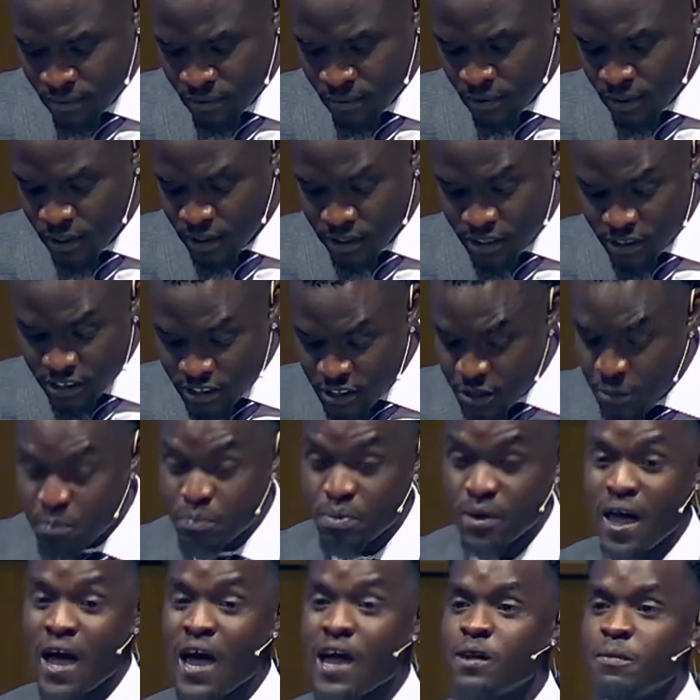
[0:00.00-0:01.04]
And they
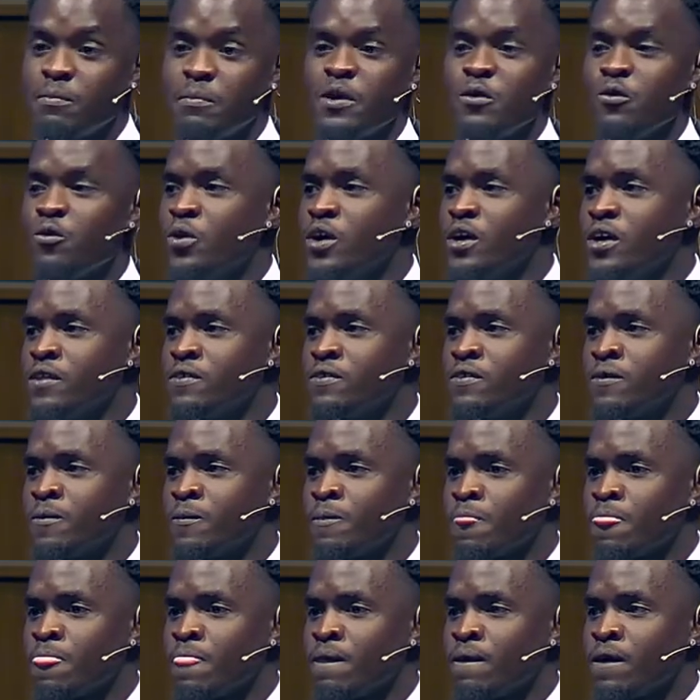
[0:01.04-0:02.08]
supplied me with
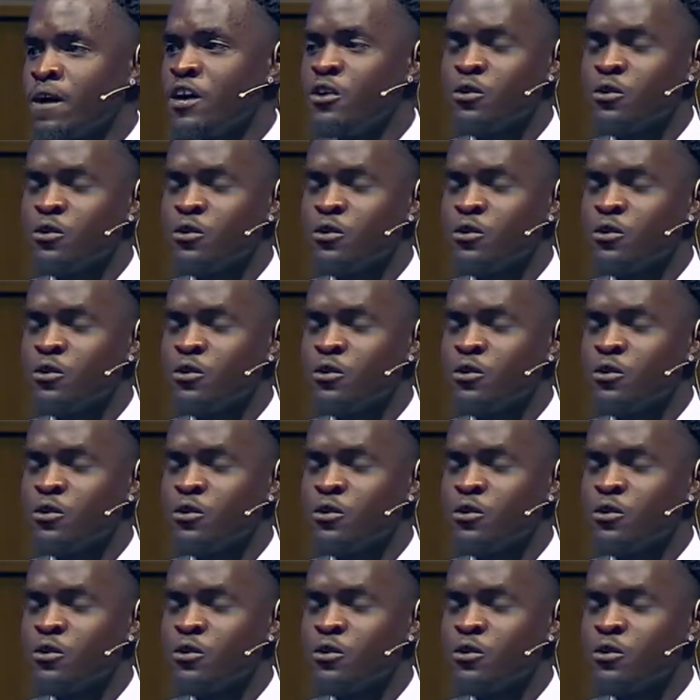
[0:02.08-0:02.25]
a